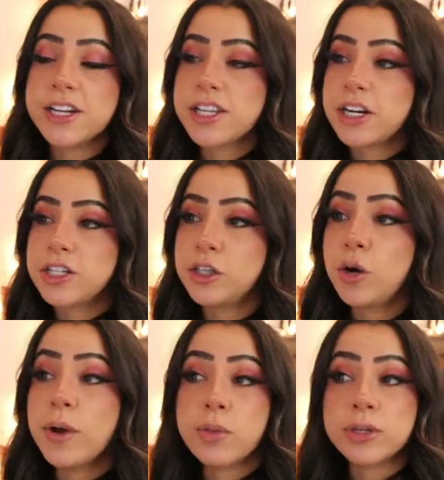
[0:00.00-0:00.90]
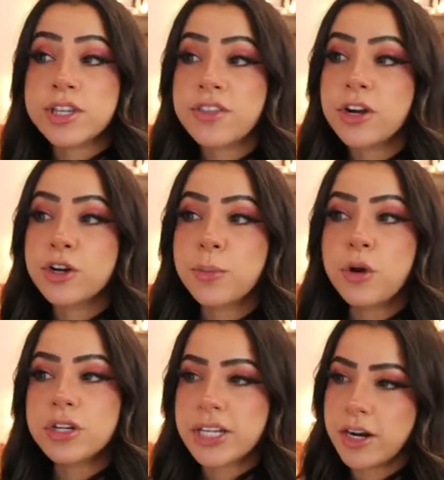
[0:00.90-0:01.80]
decided to go with was
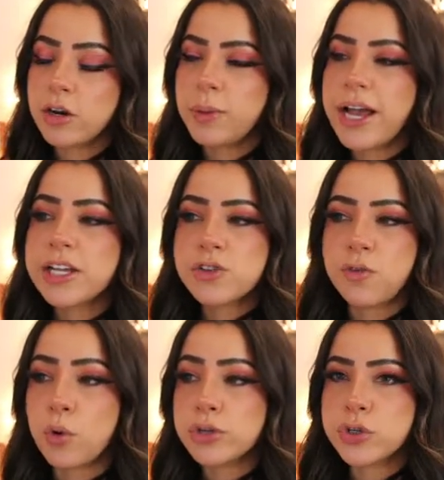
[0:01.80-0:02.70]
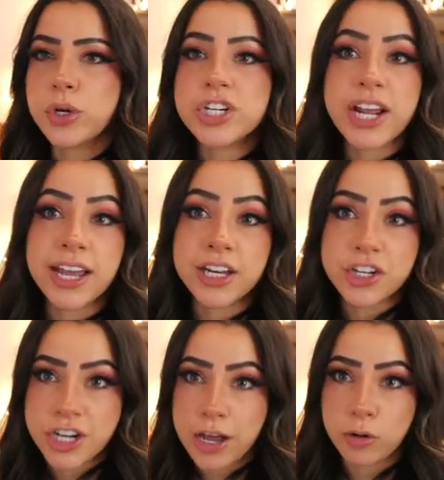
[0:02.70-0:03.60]
Thunderbolt, Terra Blast, Volt Switch, and
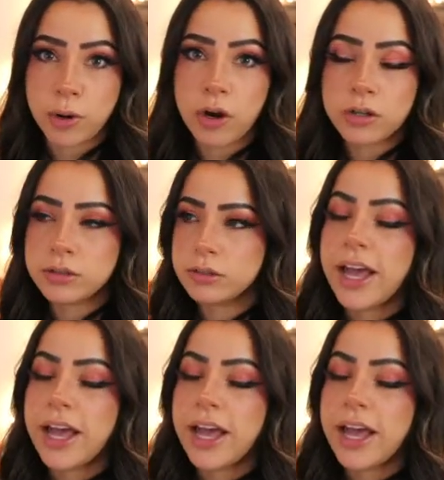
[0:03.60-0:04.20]
Shadow Ball.